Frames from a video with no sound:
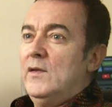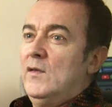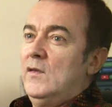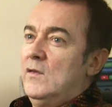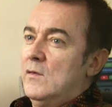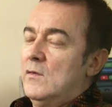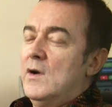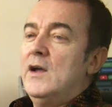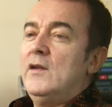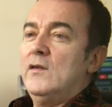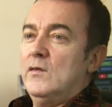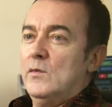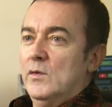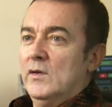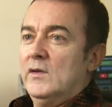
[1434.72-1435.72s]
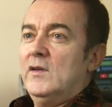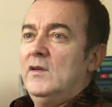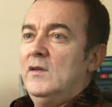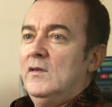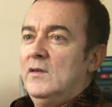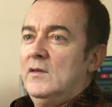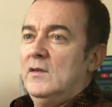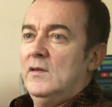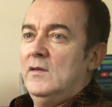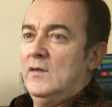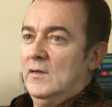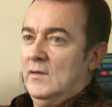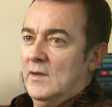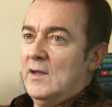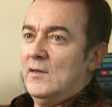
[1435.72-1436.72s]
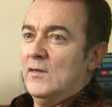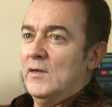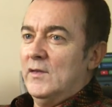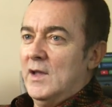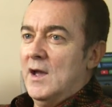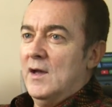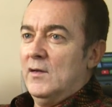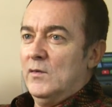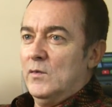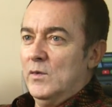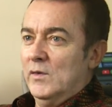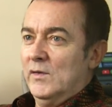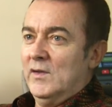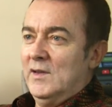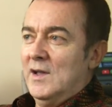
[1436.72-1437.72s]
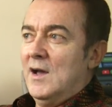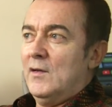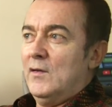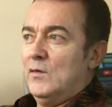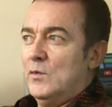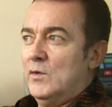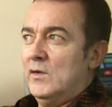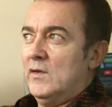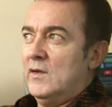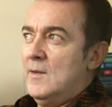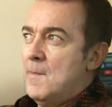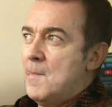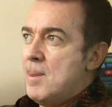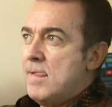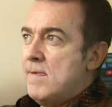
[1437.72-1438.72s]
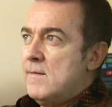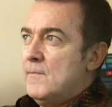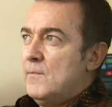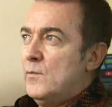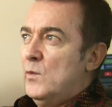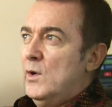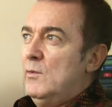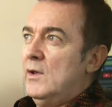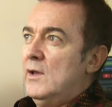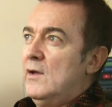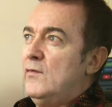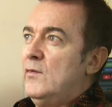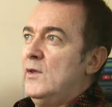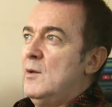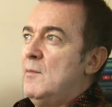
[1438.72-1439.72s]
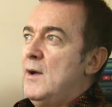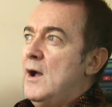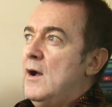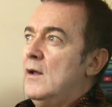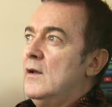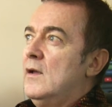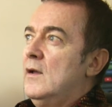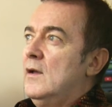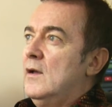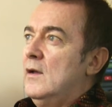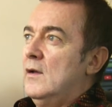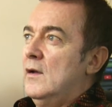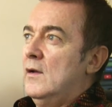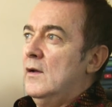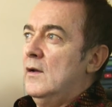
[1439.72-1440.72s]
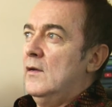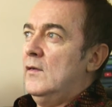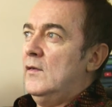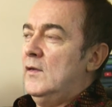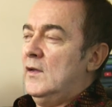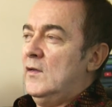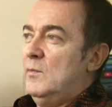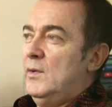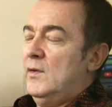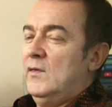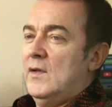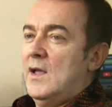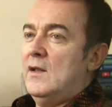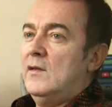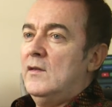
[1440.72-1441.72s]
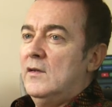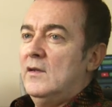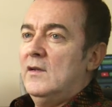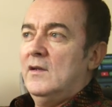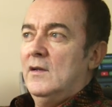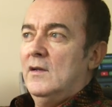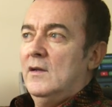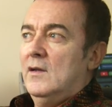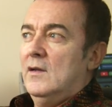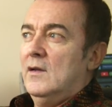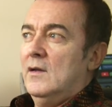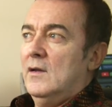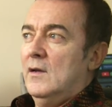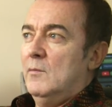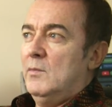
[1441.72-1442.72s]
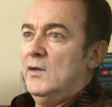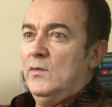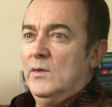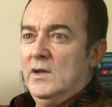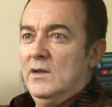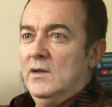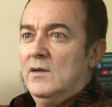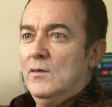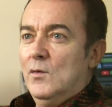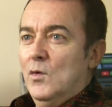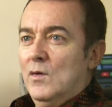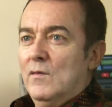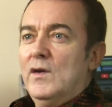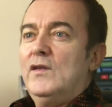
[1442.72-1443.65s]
this is the writer's royalties. I this see. Is, that's not the artist's royalty. The artist's right. royalty, we were left with about uh, six uh, percent uh, between all of